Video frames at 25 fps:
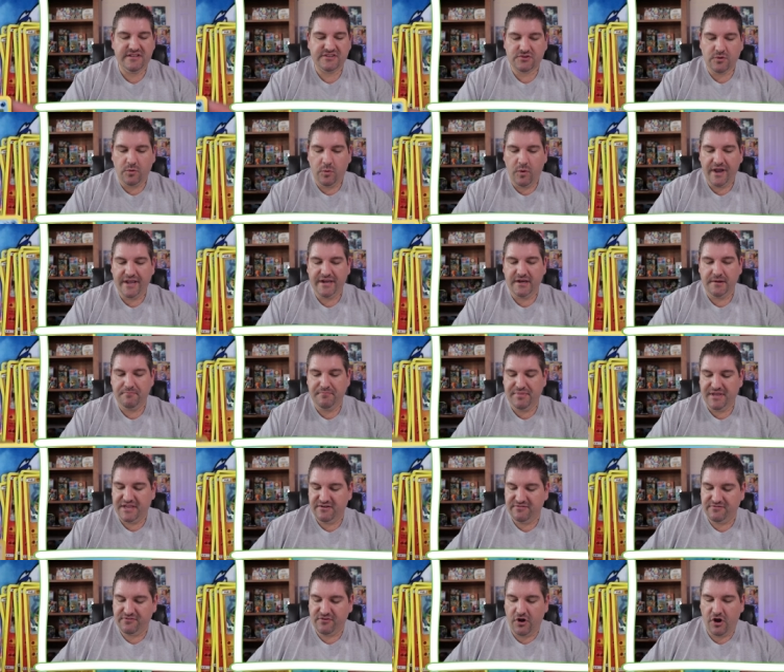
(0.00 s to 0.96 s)
is quite a
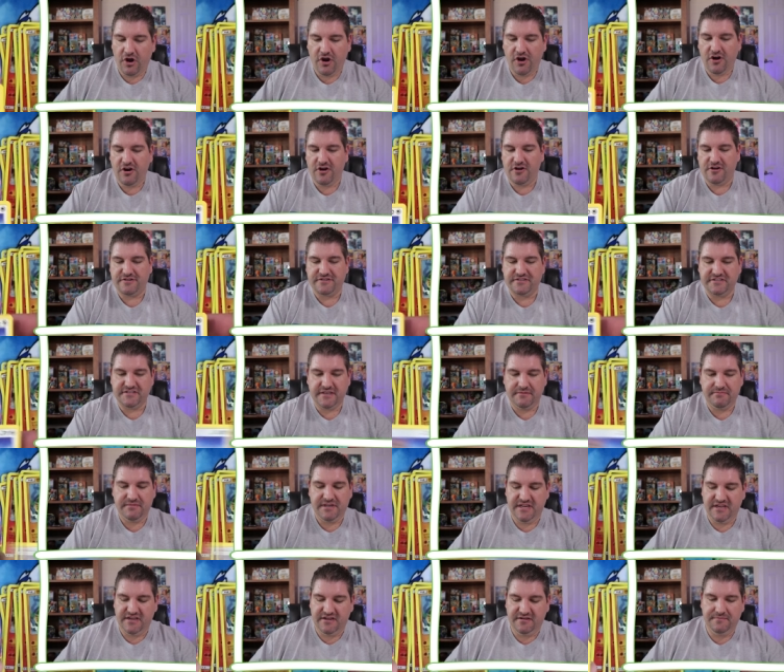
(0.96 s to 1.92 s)
bit of cards. I
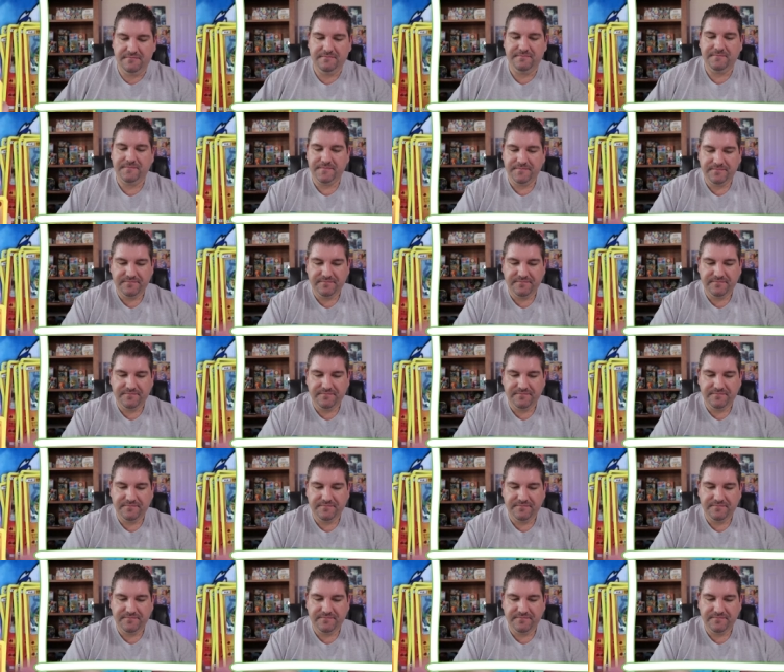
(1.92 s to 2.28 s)
mean,